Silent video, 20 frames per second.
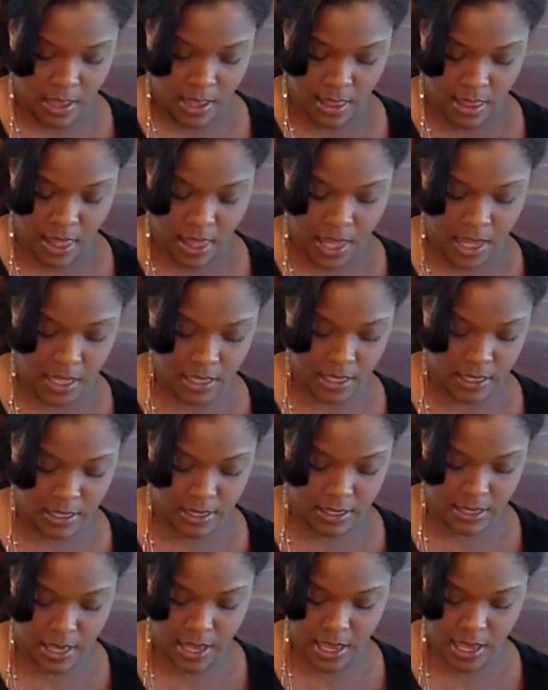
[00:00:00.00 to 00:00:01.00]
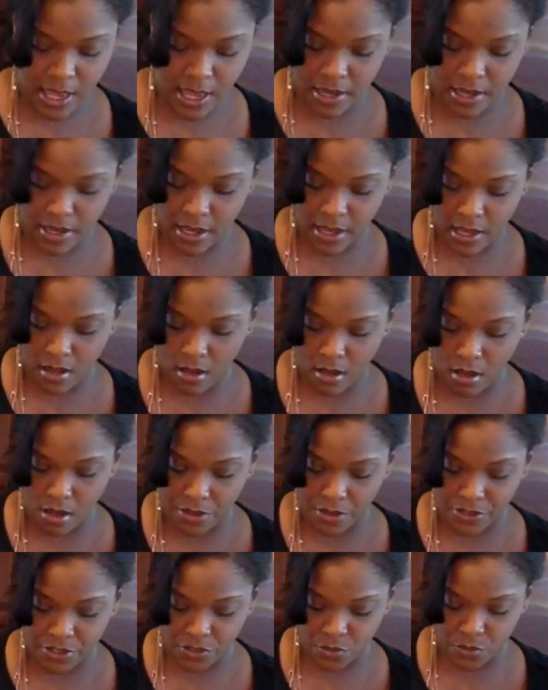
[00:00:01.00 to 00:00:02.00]
Let it sit and get
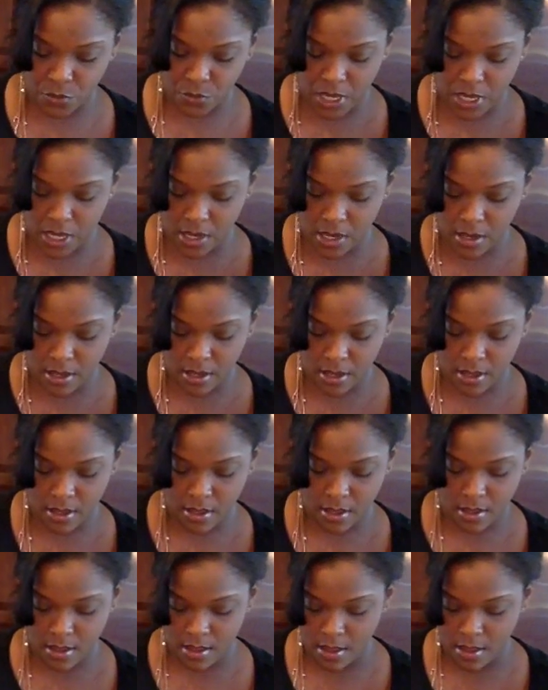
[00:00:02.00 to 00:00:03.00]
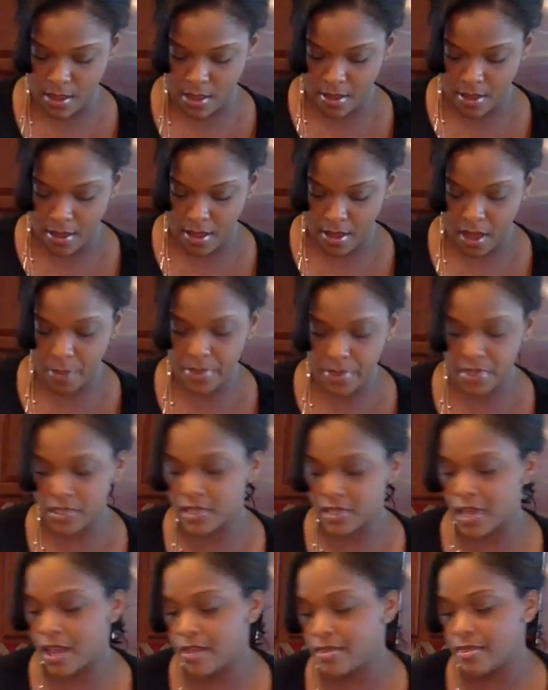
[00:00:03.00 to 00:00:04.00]
all sweet up
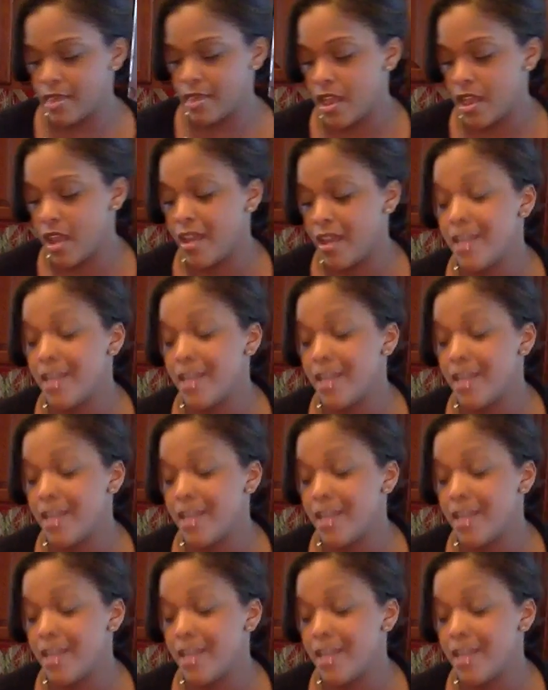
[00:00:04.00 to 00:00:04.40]
inside there.